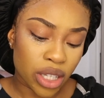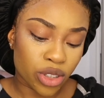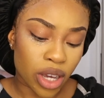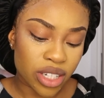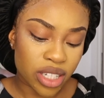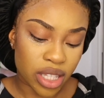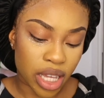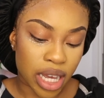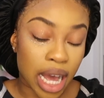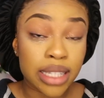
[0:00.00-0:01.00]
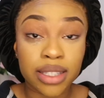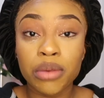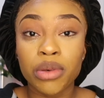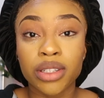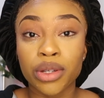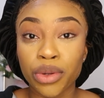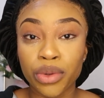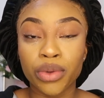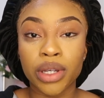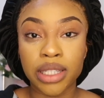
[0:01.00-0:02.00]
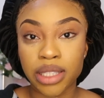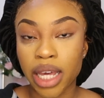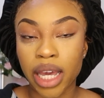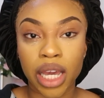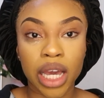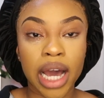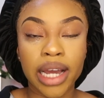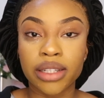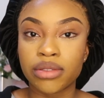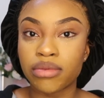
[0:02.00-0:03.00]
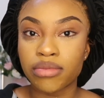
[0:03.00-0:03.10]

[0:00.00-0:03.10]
So I just think, as someone who can say I